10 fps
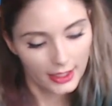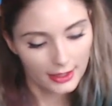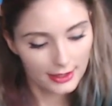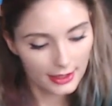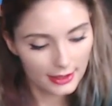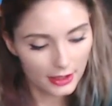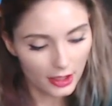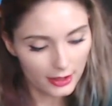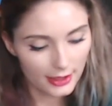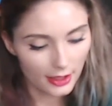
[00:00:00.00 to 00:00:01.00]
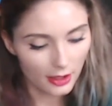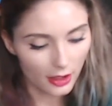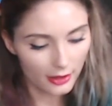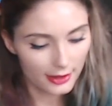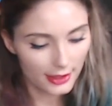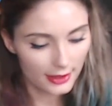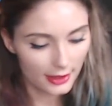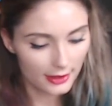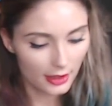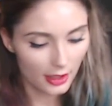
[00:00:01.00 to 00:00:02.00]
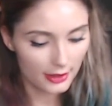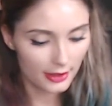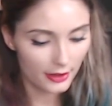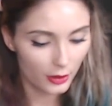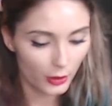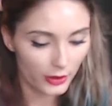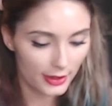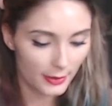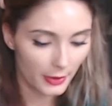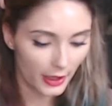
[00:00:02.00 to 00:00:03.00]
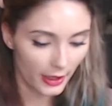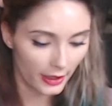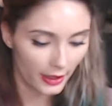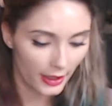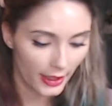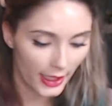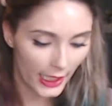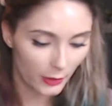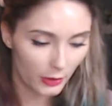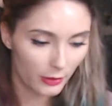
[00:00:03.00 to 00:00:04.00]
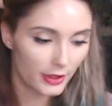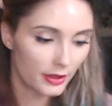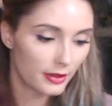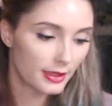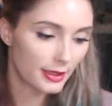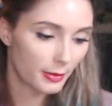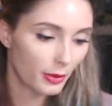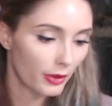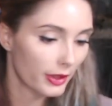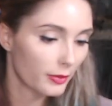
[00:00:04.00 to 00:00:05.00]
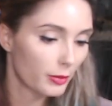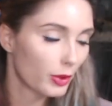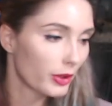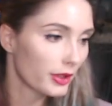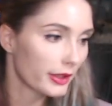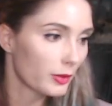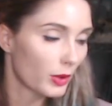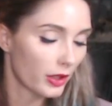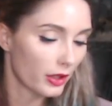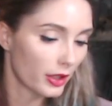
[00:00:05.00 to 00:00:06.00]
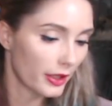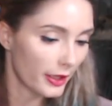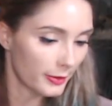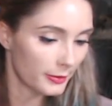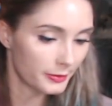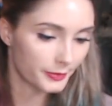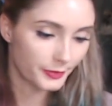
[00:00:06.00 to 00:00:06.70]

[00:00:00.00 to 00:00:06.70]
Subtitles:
The city's guards had long since exhausted their oil supply and were reduced to pouring boiling water on them.